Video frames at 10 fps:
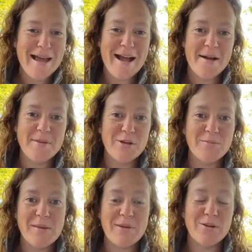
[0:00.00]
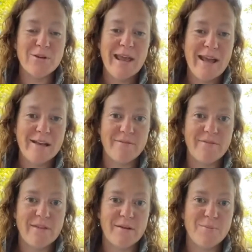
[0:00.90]
Maybe you don't
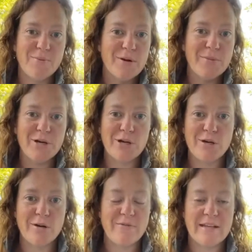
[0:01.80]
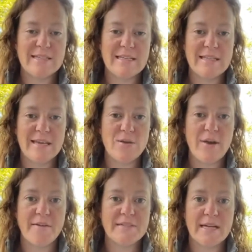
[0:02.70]
have the perimeter fencing that you
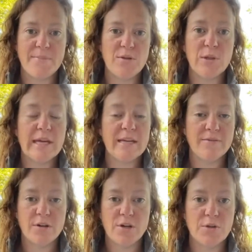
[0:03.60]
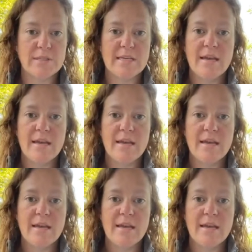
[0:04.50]
have set up that you'd like for goats.